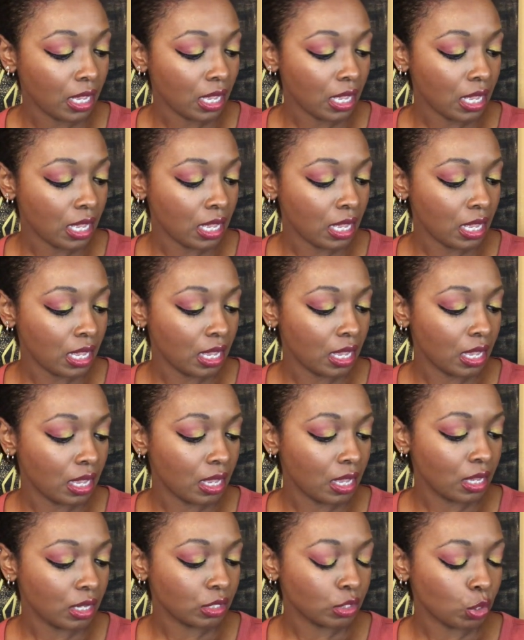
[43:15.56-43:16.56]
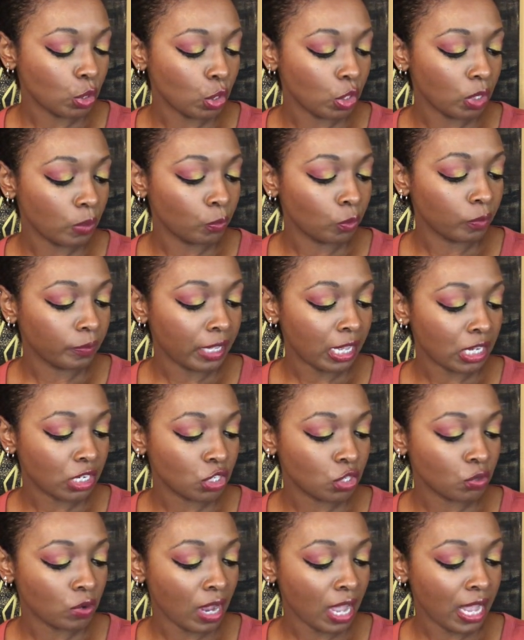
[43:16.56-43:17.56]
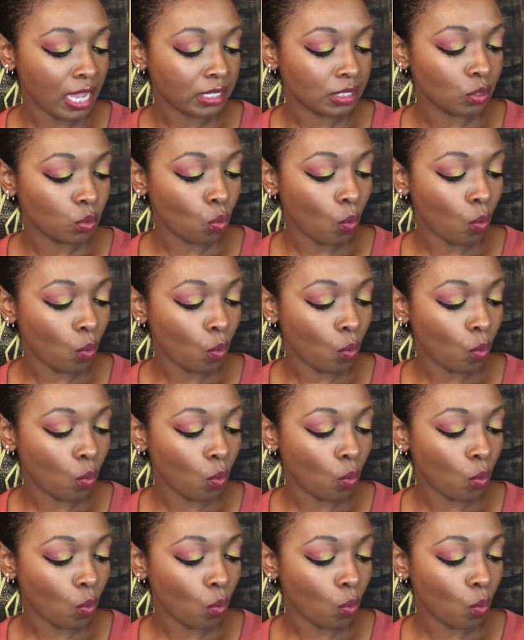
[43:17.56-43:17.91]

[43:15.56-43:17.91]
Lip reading: turnip root extract,